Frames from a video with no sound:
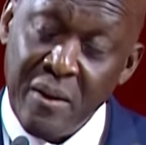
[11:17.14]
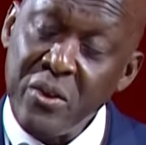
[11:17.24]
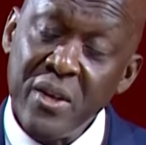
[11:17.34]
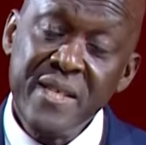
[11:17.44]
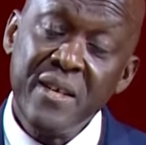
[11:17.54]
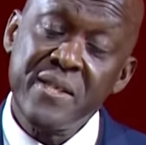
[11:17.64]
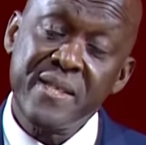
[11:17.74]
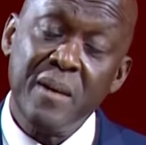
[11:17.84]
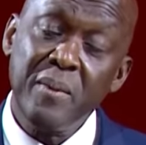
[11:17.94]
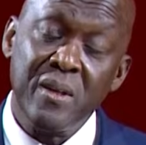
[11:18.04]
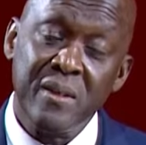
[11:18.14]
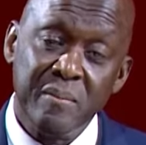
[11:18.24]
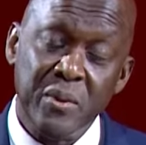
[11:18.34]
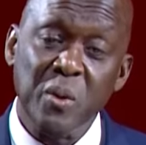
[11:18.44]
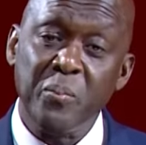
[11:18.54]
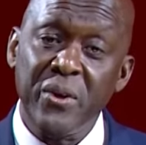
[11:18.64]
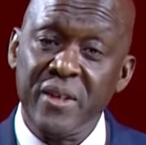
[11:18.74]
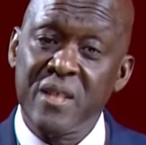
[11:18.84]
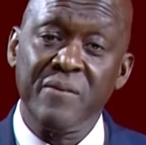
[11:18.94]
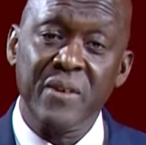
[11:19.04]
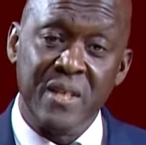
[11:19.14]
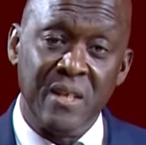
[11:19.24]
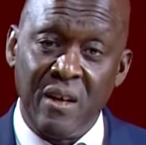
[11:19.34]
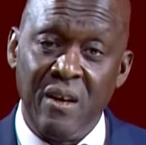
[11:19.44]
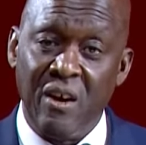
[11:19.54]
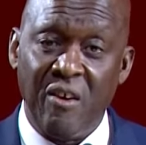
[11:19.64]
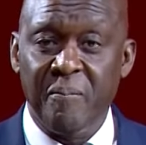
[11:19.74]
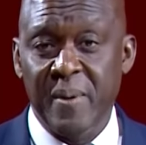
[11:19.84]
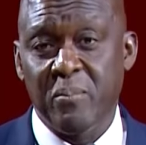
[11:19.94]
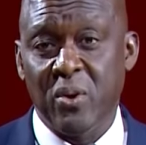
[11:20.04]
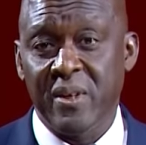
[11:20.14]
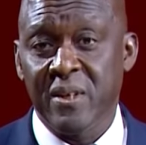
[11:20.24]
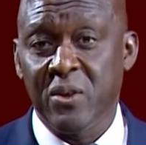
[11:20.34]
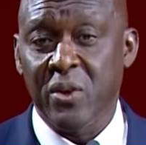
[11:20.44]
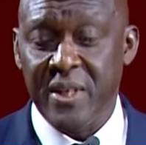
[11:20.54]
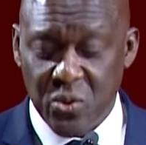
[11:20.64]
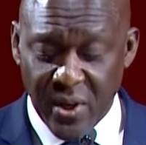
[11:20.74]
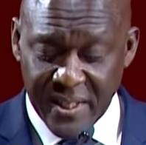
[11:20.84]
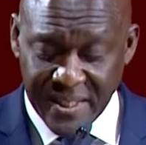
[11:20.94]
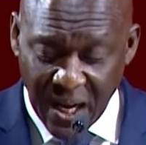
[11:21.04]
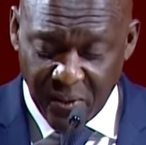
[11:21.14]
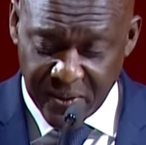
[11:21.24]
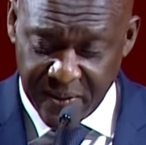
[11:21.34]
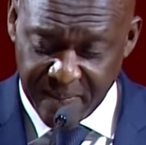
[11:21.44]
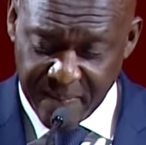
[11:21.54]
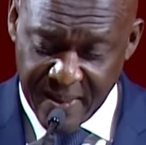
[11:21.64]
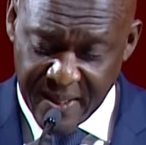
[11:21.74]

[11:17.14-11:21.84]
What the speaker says: Not only is it unstable, but the productivity of people is going down.